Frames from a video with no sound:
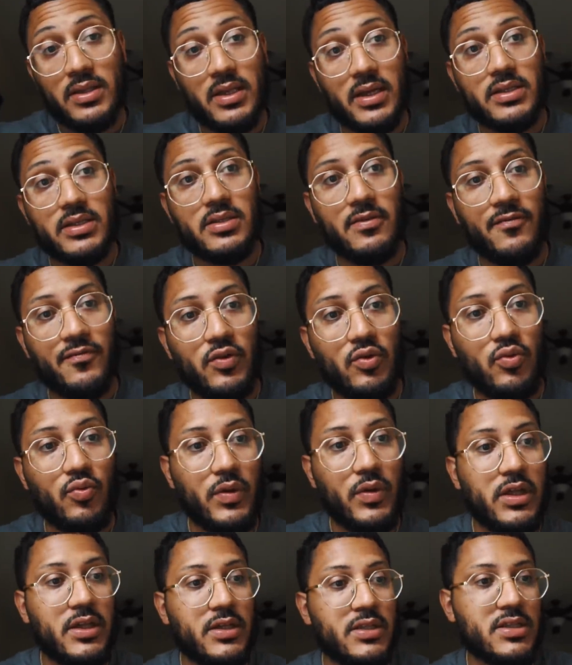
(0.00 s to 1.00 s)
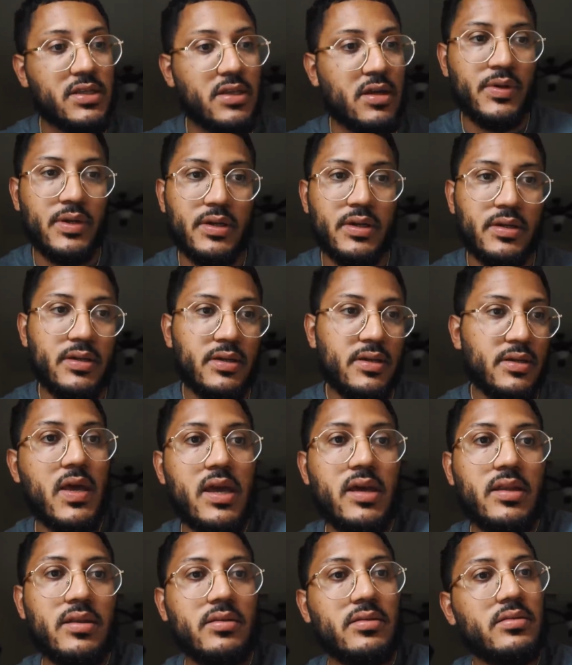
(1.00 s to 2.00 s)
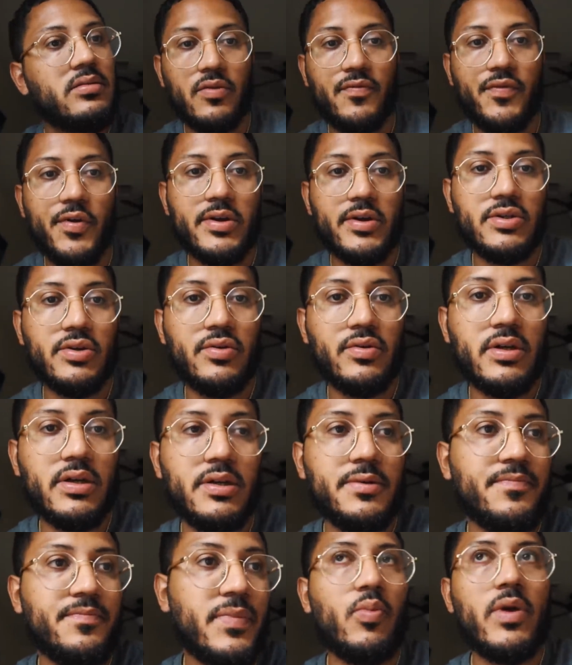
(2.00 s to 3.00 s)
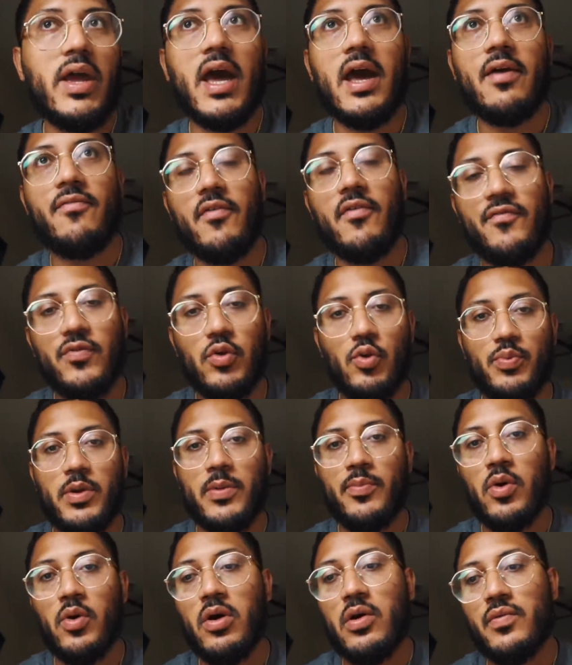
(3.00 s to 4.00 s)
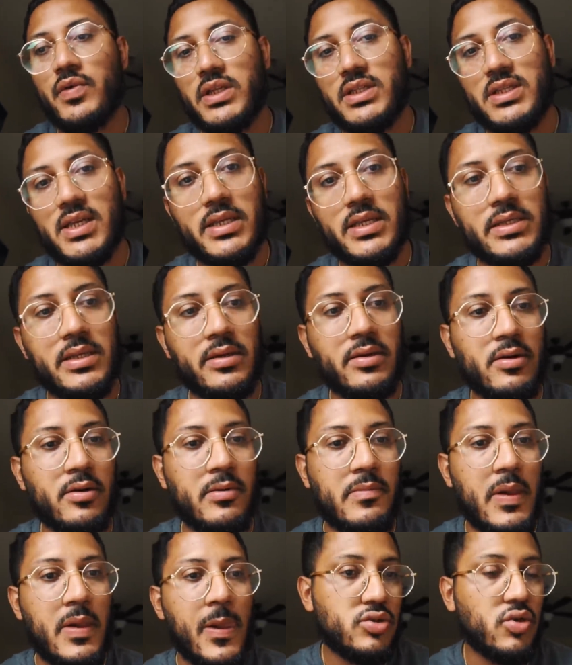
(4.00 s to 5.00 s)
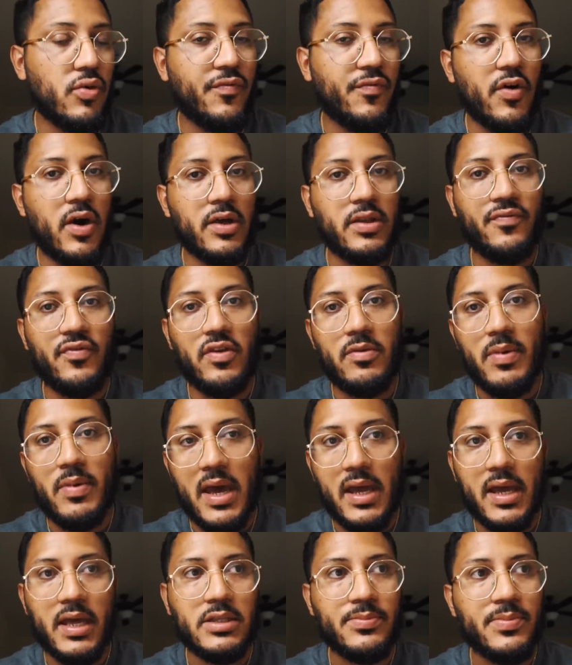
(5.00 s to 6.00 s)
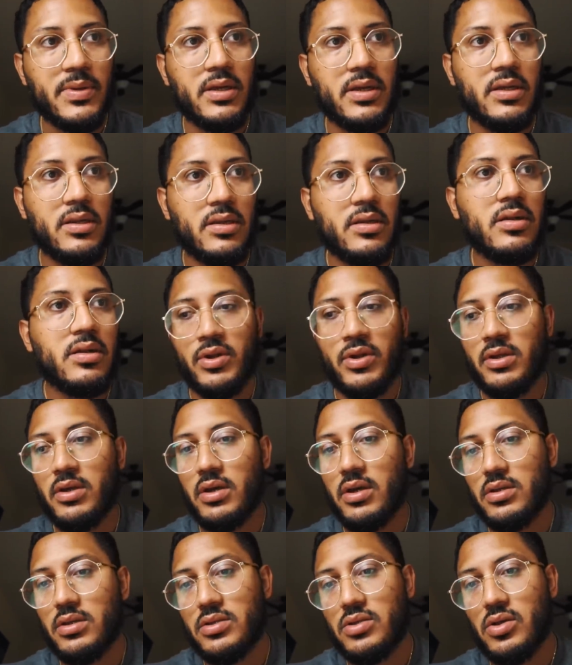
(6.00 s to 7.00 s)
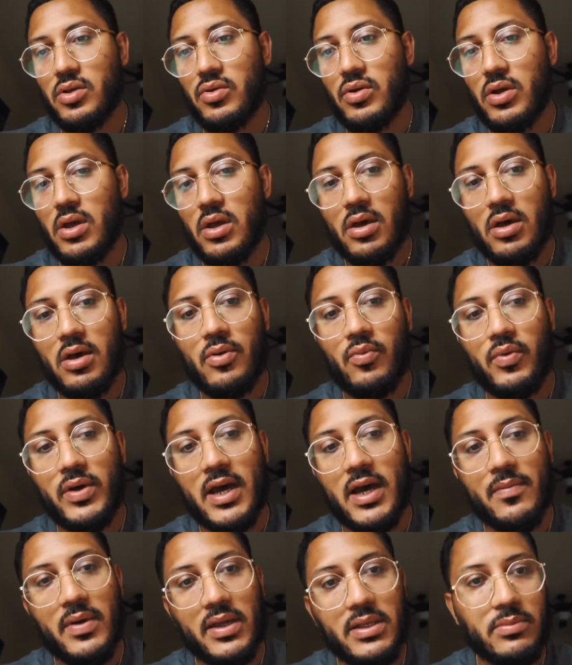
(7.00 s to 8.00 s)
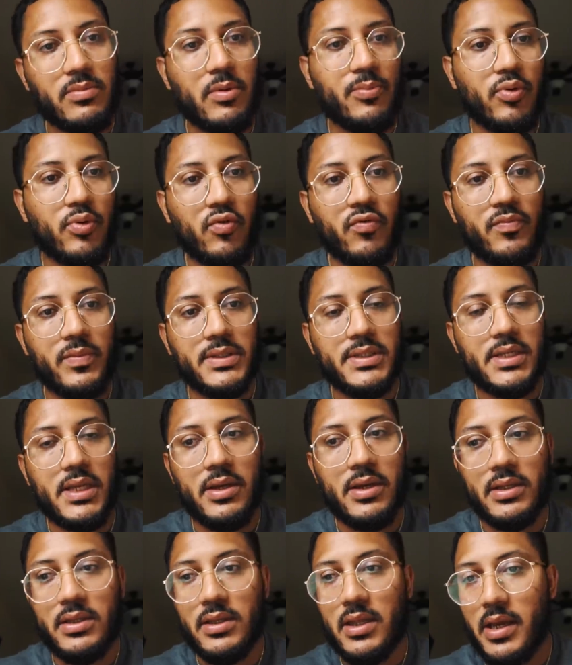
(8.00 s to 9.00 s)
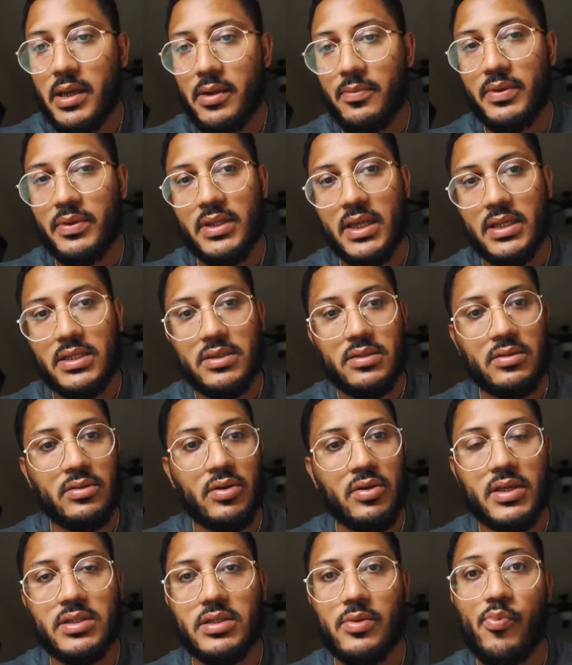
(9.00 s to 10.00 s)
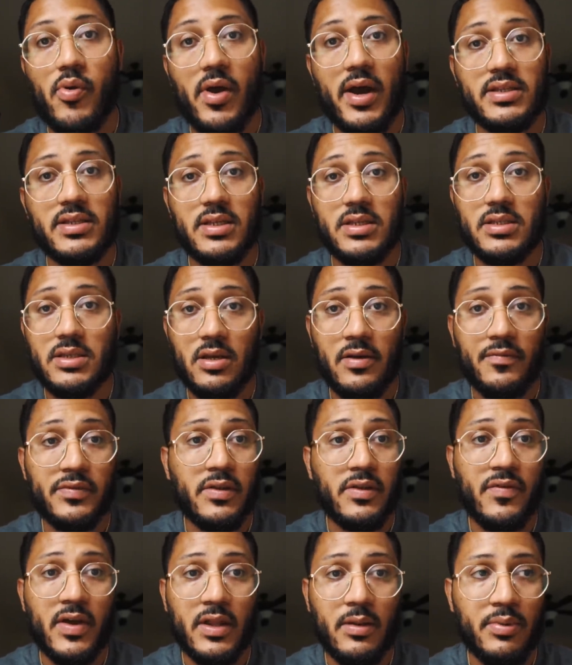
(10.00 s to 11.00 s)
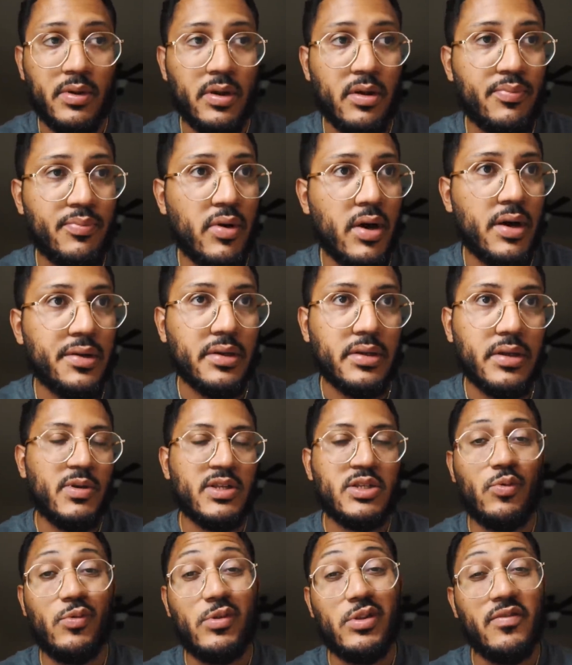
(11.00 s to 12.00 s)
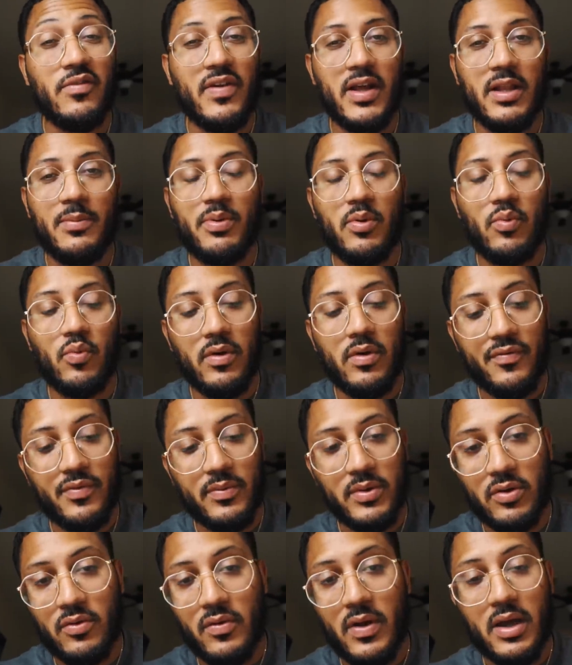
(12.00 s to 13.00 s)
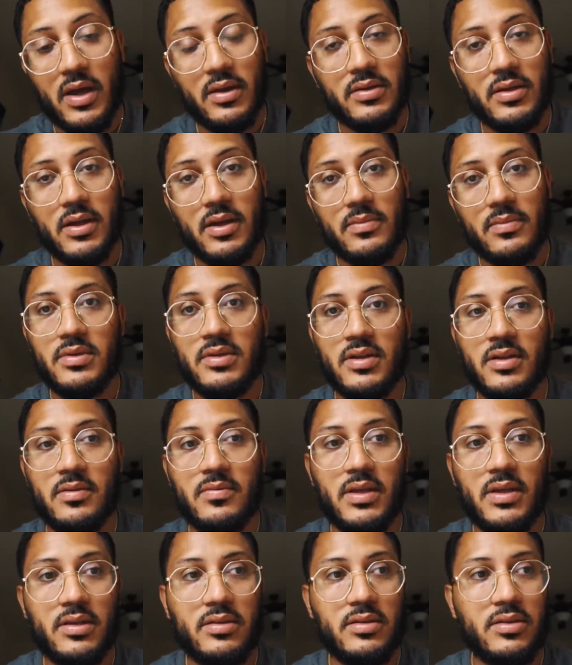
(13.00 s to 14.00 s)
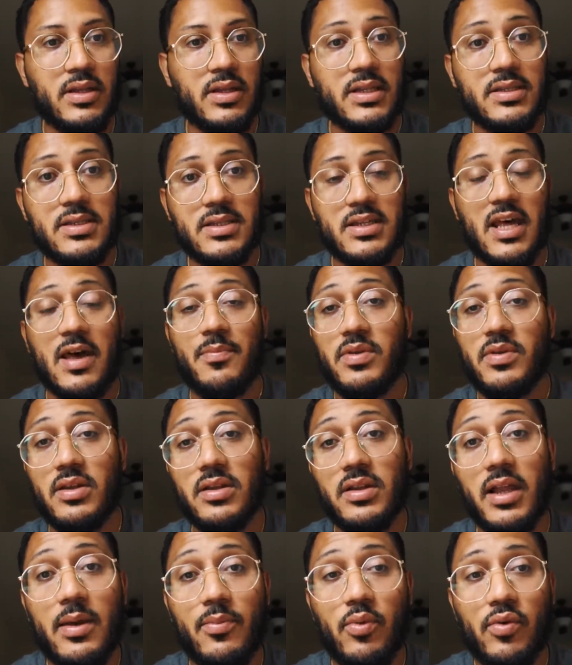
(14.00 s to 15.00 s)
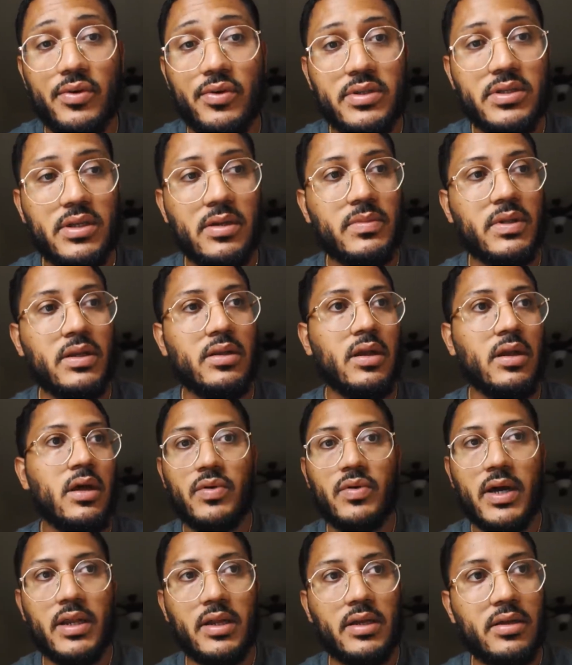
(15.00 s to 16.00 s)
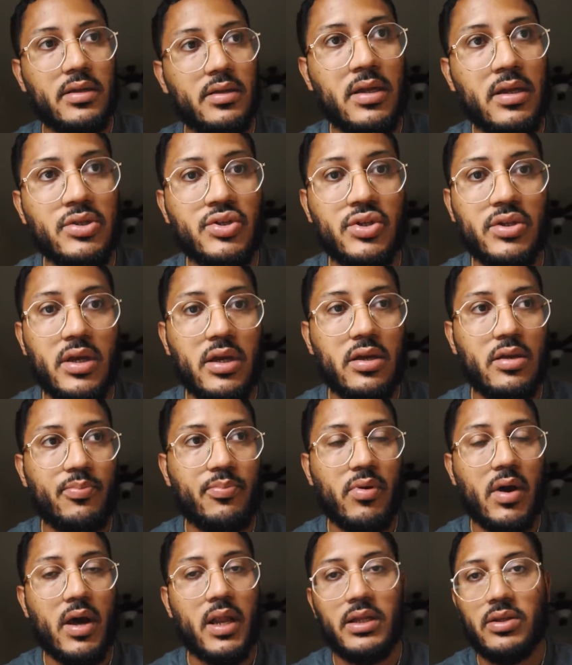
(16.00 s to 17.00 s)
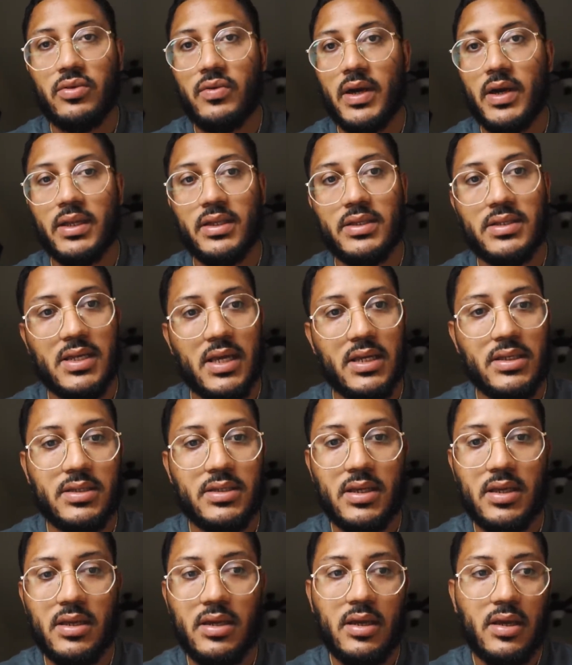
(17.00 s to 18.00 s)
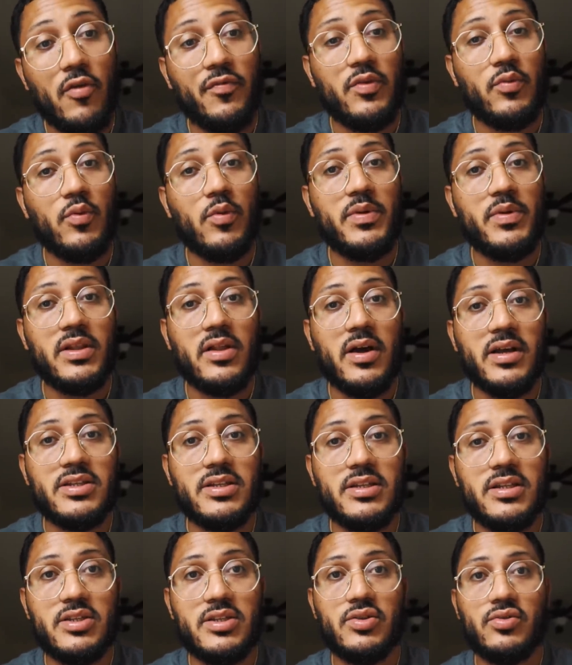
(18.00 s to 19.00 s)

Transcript: the next few weeks, but man, so far so good. We have a few people already testing them. So far, the feedback has been pretty good. So we gotta make some improvements here and there, but that's, you know, that's the process of developing a product, especially when you're developing one from the ground up. You know what I mean? You're not just slapping your label on something. You gotta engineer the product. You gotta test it. Hopefully, we'll be launching it